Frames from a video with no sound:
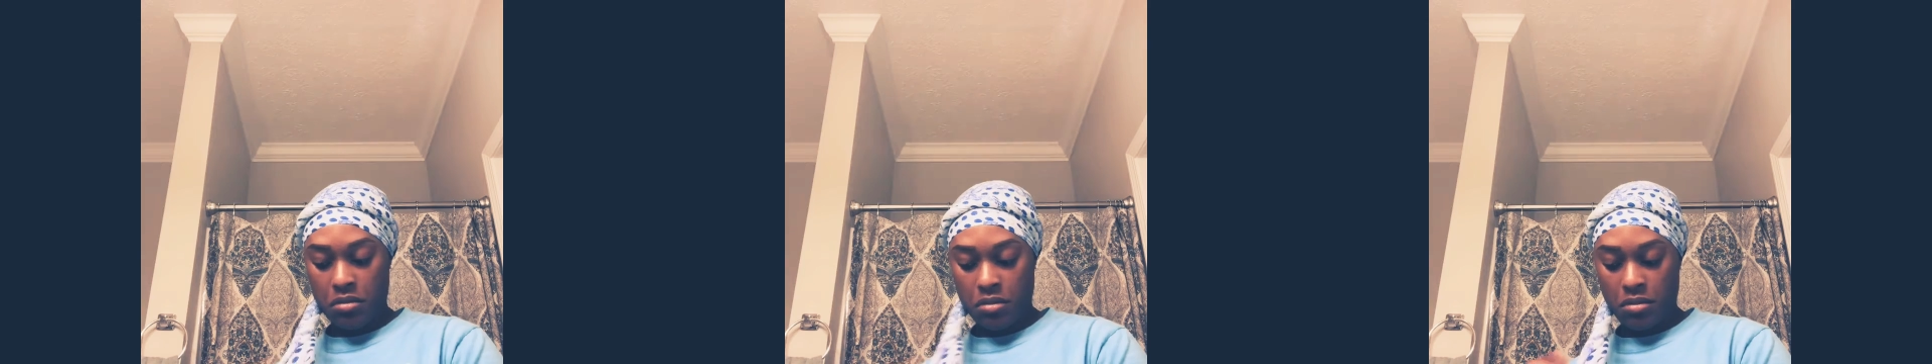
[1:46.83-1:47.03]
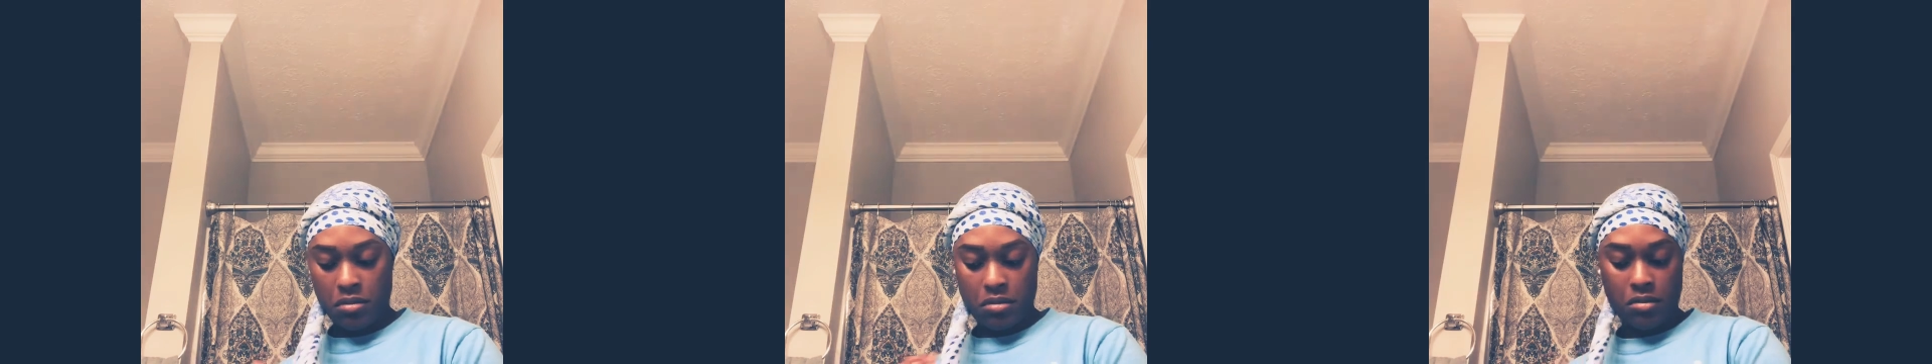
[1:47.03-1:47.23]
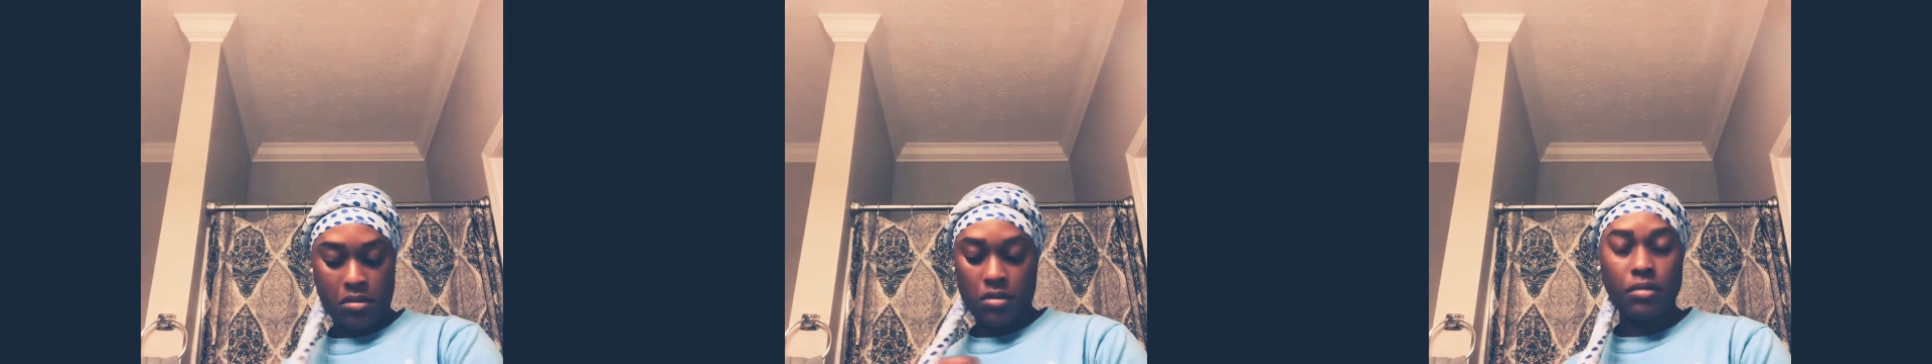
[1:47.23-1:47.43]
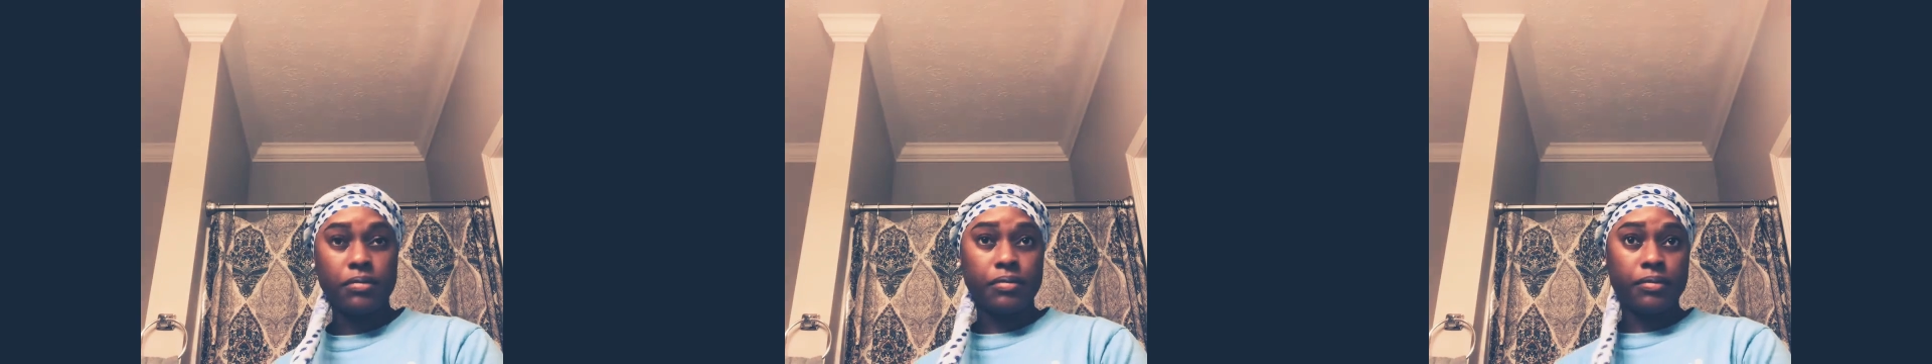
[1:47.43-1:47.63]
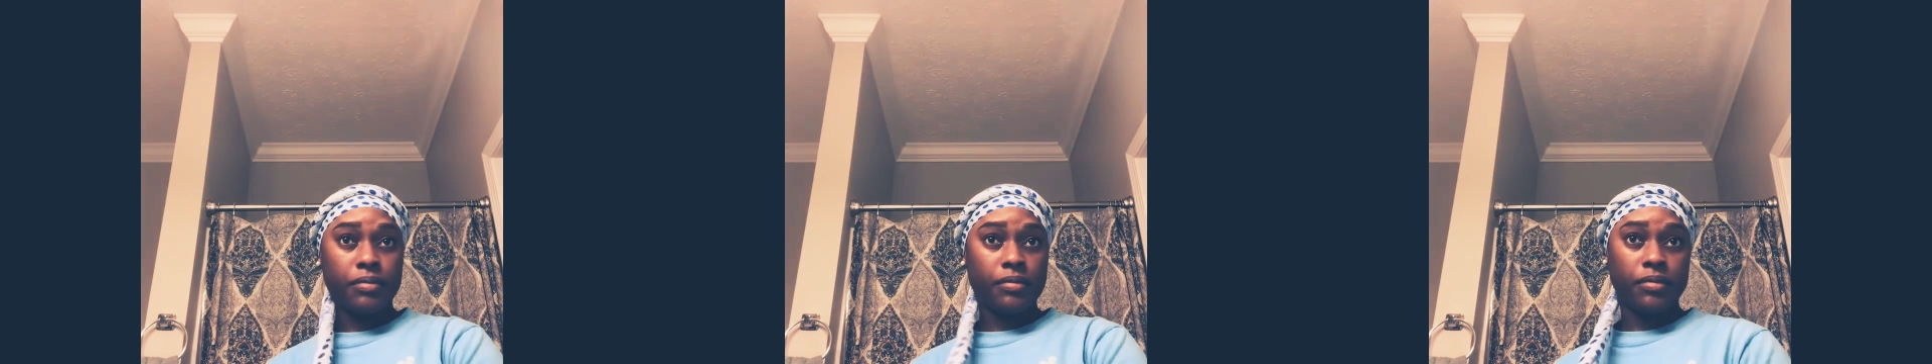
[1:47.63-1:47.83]
Making sure that
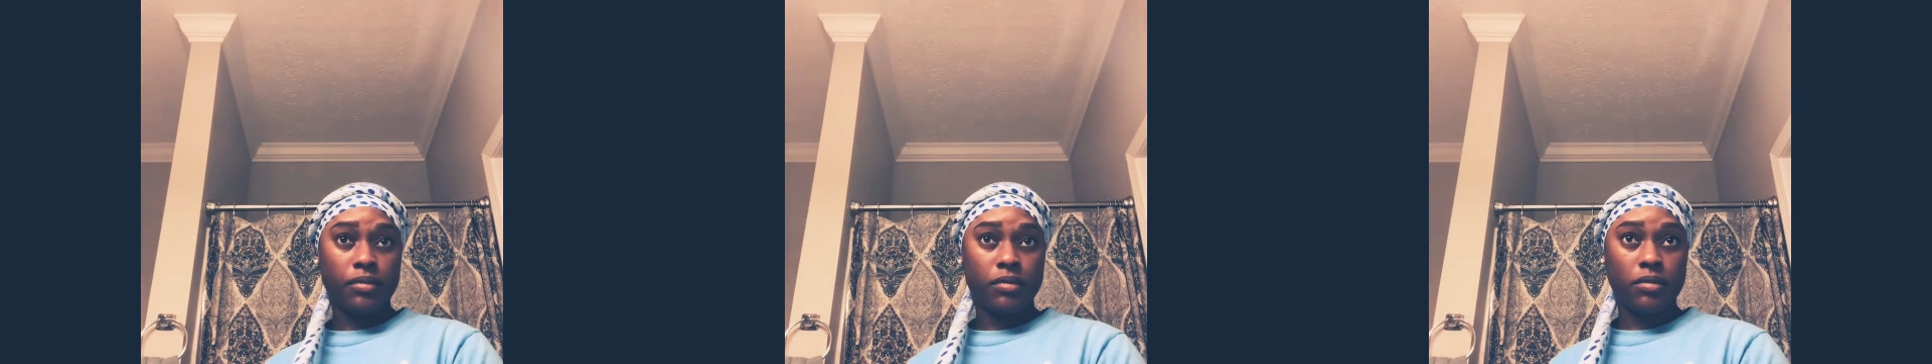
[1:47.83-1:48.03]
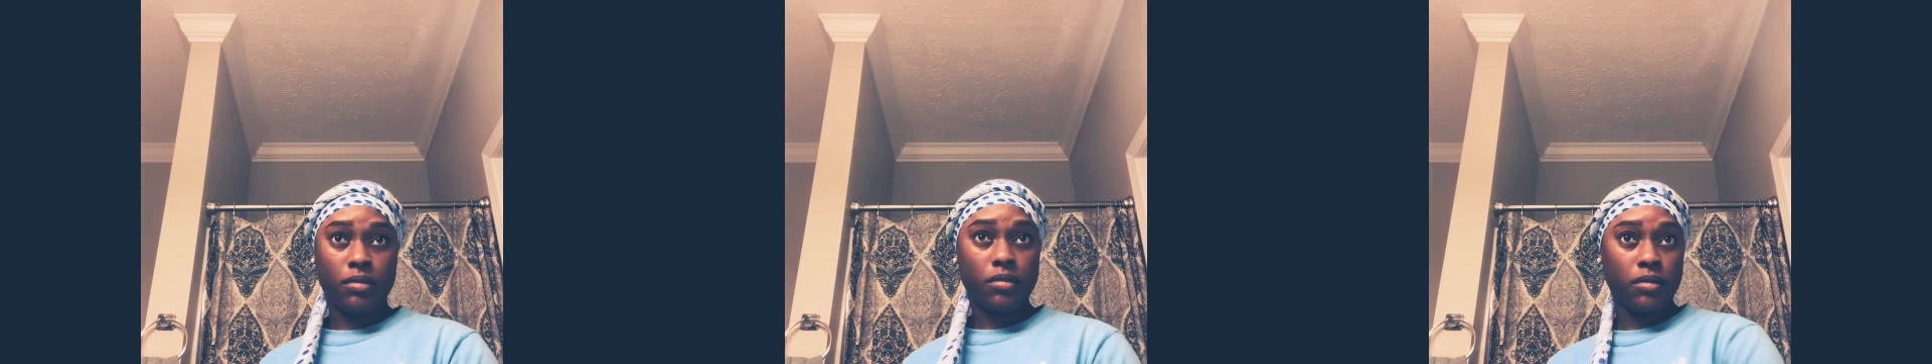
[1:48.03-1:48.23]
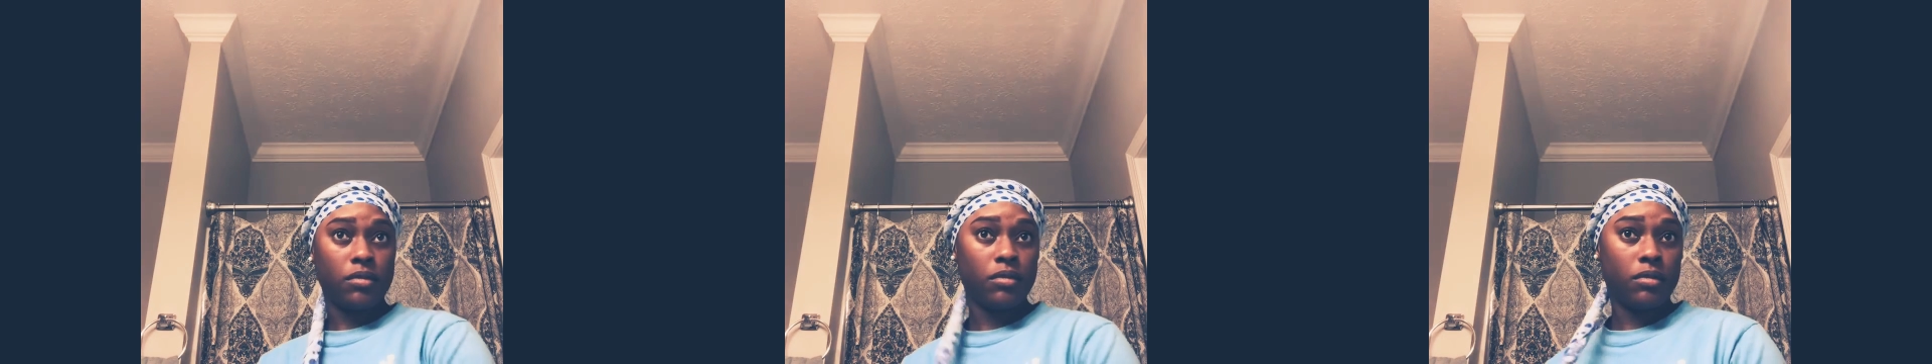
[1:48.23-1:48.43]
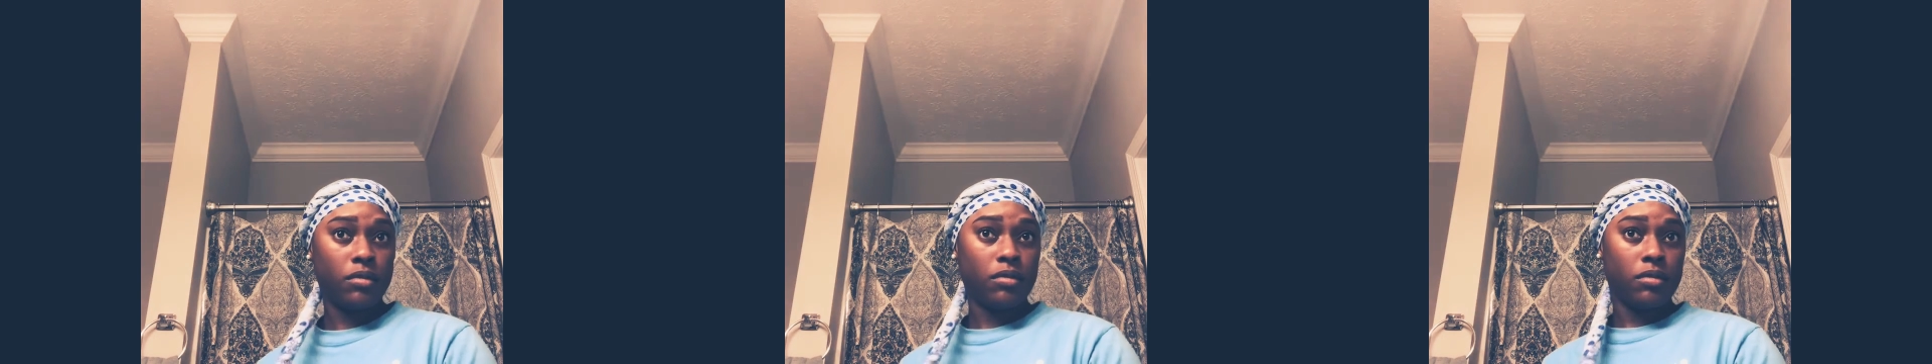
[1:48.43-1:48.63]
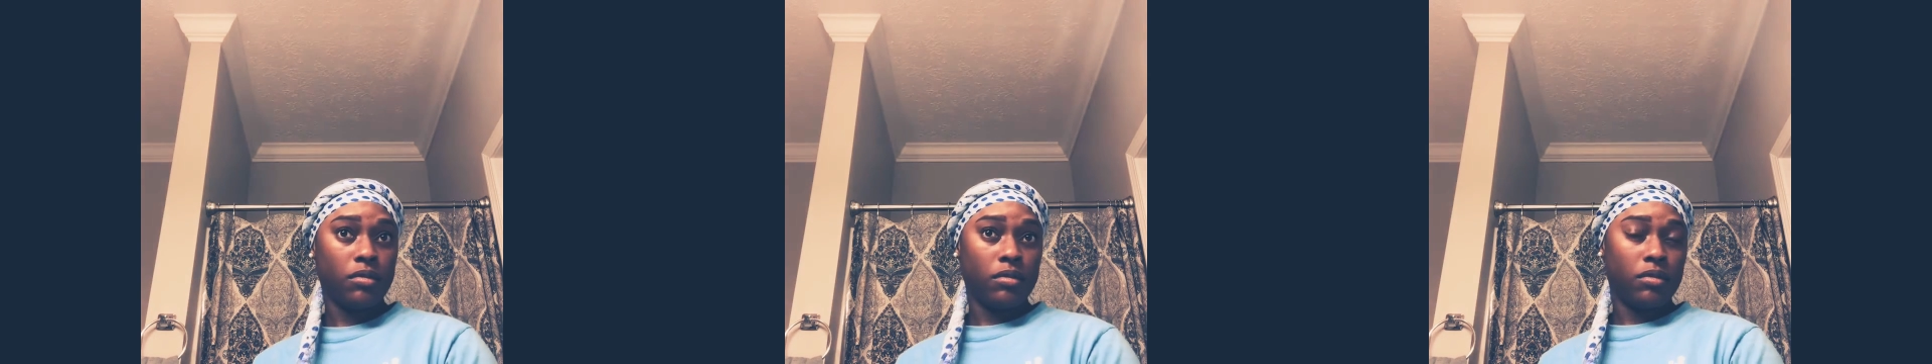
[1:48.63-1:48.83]
tag is tucked
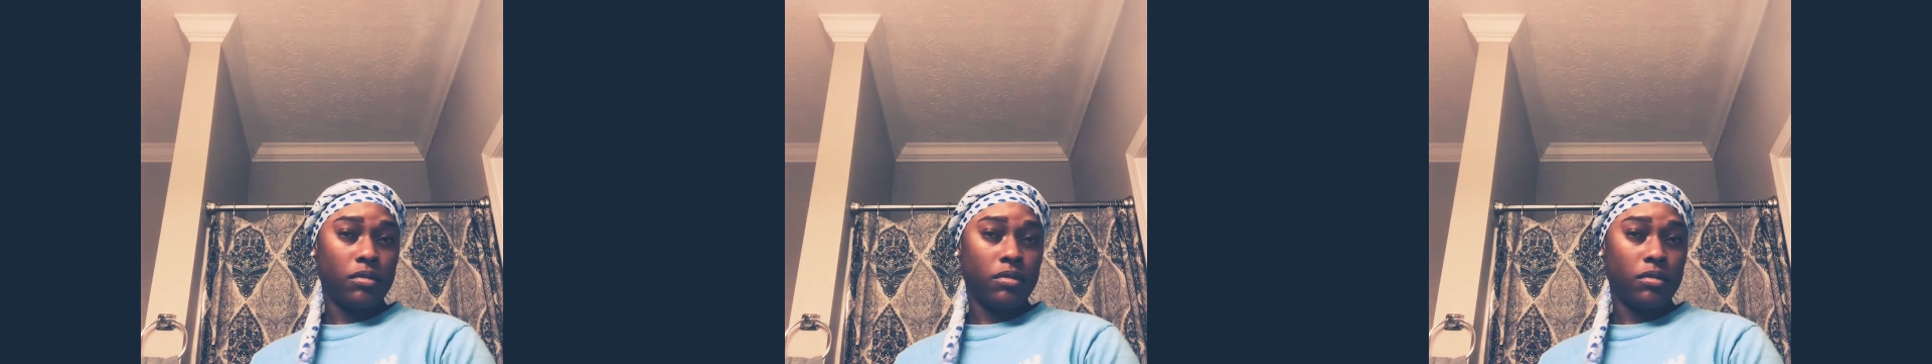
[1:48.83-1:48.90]
in.